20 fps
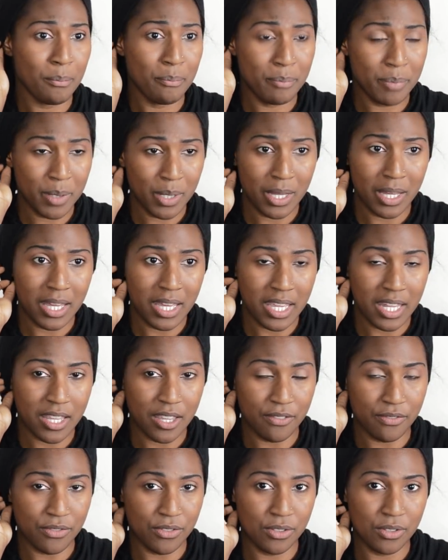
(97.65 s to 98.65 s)
But
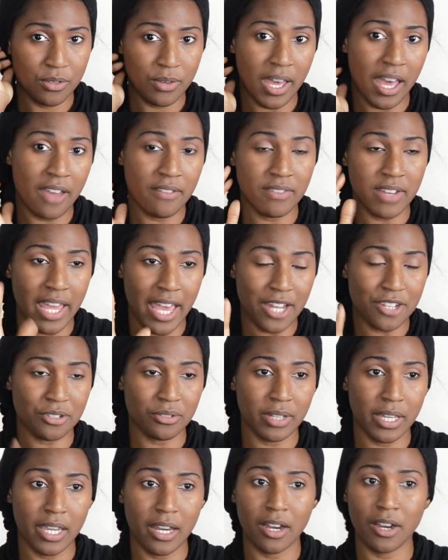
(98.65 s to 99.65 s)
if you have
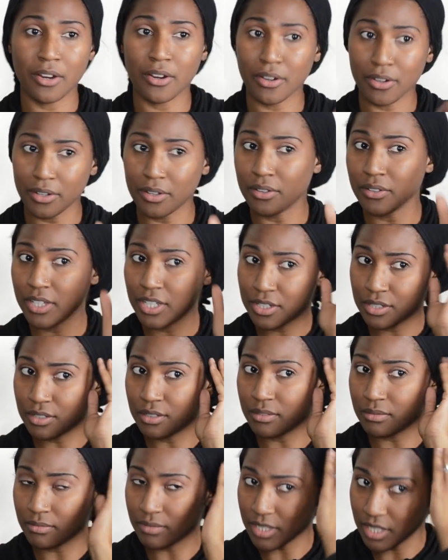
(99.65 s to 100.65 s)
natural hair, girl, get
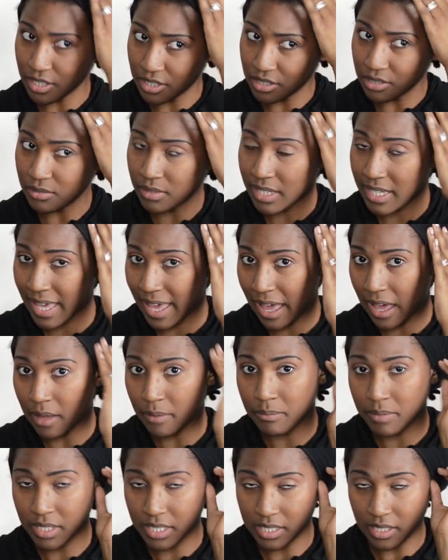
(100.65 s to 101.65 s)
you a cap,
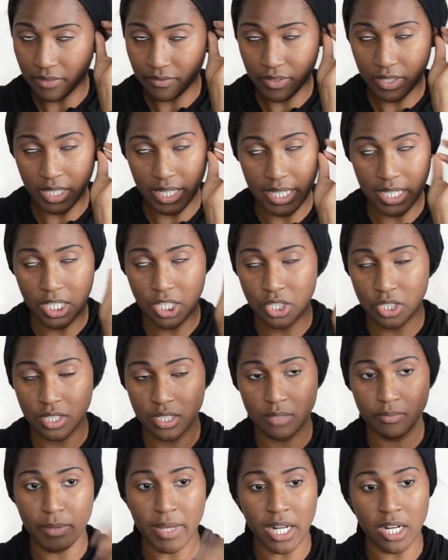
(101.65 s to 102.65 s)
because I feel like it's
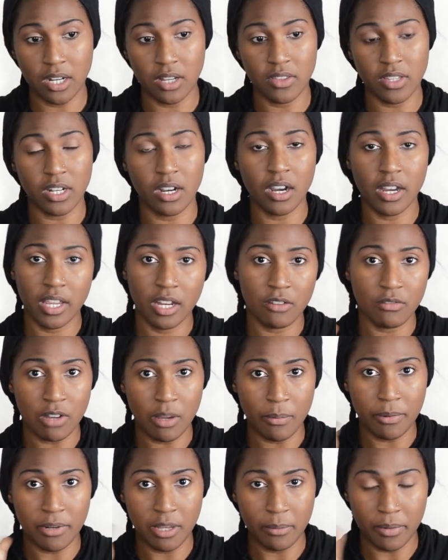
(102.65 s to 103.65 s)
just better than our hair
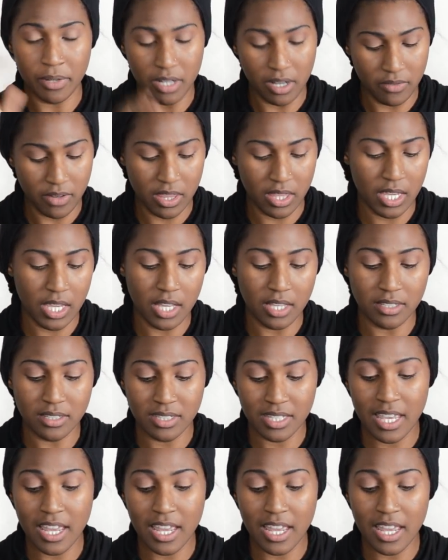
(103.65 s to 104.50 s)
rubbing up on everything else.